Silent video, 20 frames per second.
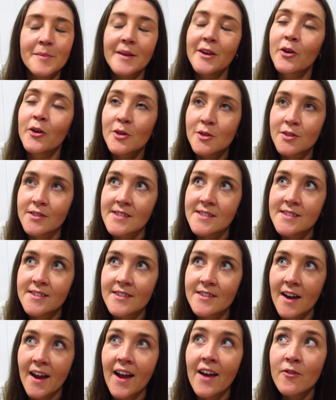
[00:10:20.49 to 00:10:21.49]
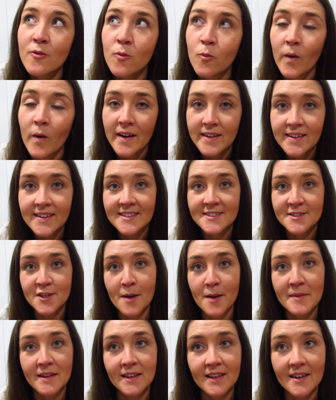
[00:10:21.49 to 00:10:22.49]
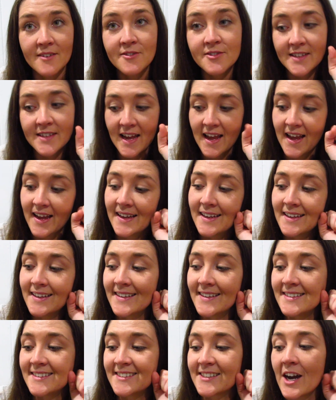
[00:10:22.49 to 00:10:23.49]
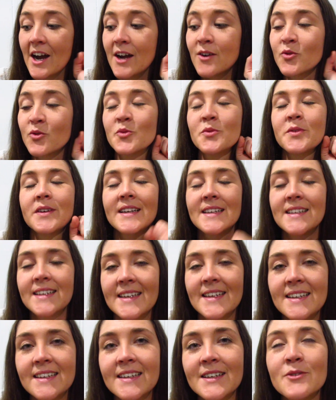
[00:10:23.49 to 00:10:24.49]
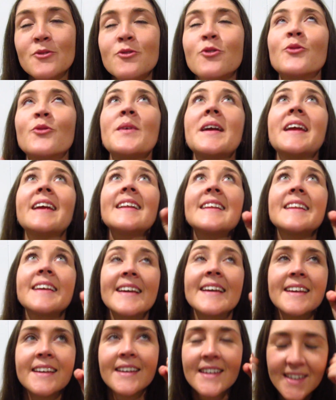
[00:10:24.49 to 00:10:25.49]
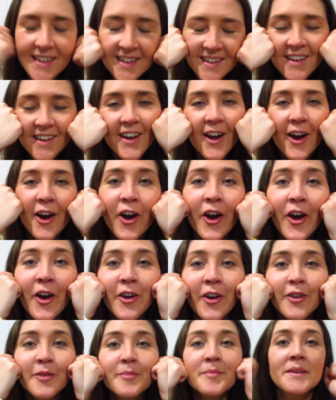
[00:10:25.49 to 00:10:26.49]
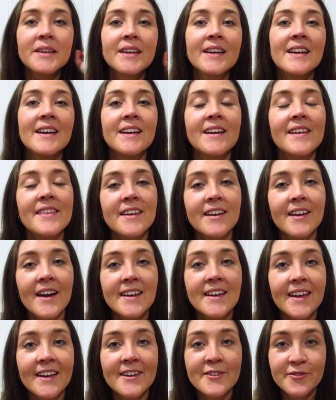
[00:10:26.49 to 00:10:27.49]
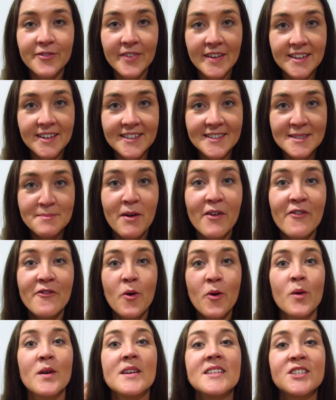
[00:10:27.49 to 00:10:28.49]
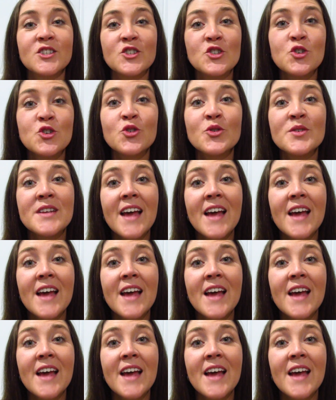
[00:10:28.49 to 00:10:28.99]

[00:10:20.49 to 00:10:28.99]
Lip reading: because I have 1 assignment left and I really, really hope that I get it finished before its due